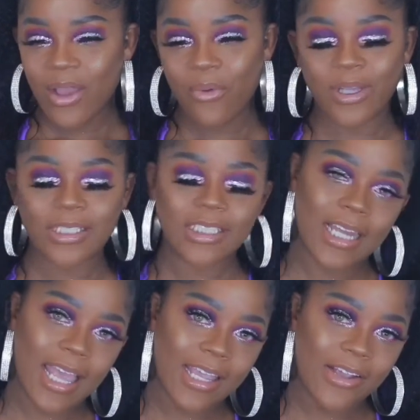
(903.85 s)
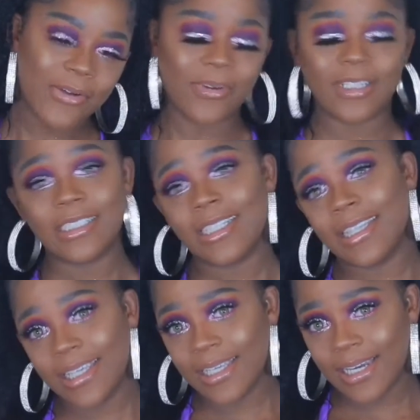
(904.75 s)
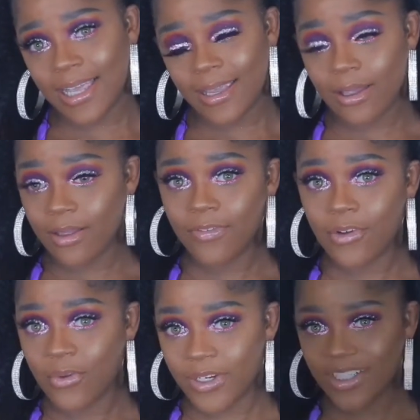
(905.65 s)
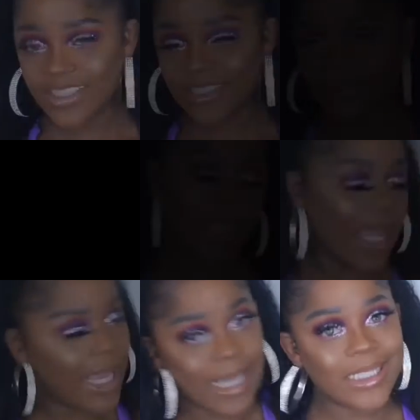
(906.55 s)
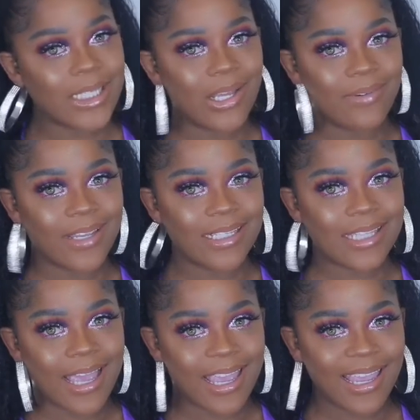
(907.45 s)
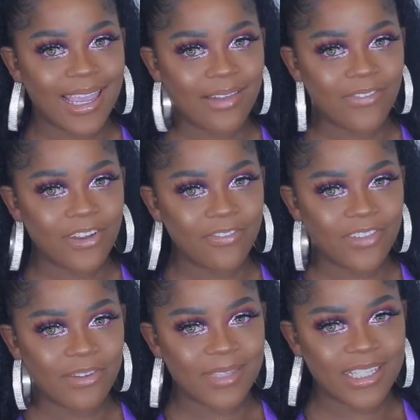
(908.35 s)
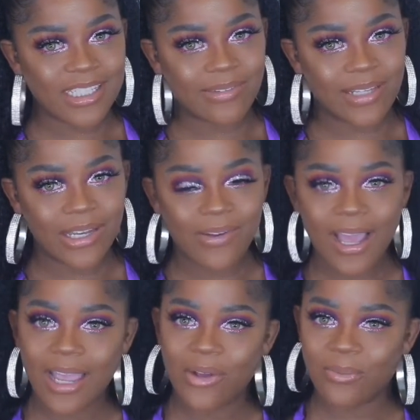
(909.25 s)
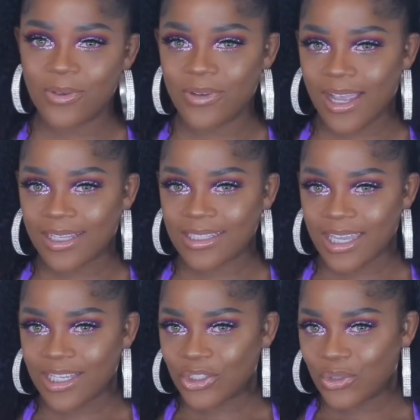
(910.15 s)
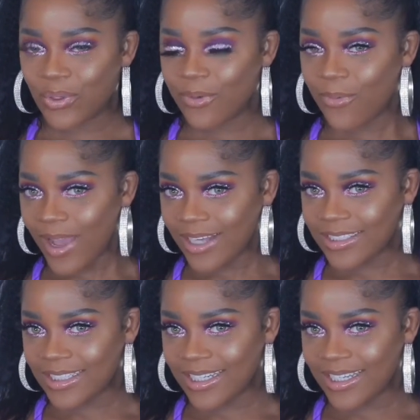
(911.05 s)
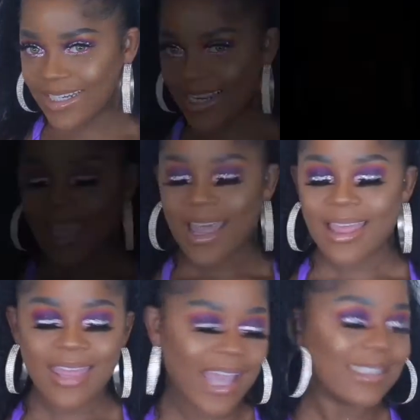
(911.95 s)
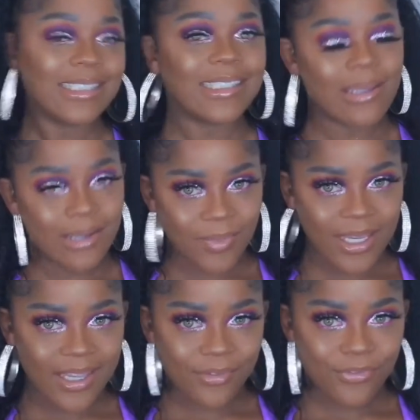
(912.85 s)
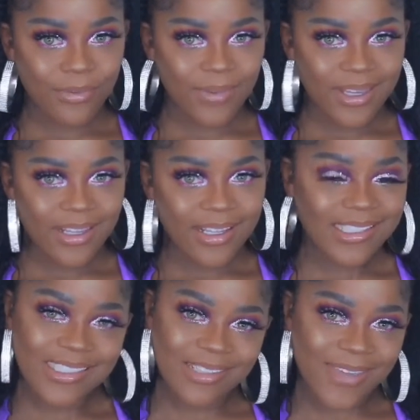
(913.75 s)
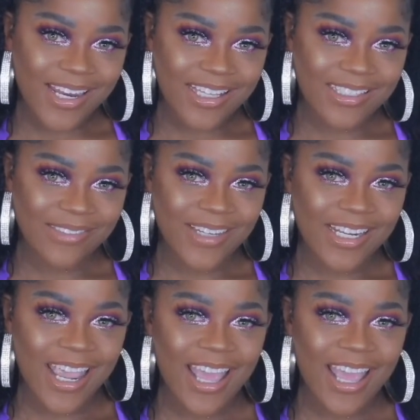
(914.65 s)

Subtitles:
What you like, what you didn't like, of course. As always, I had fun filming this video. I hope you guys enjoyed watching it. That's gonna be it for me. Until my next one.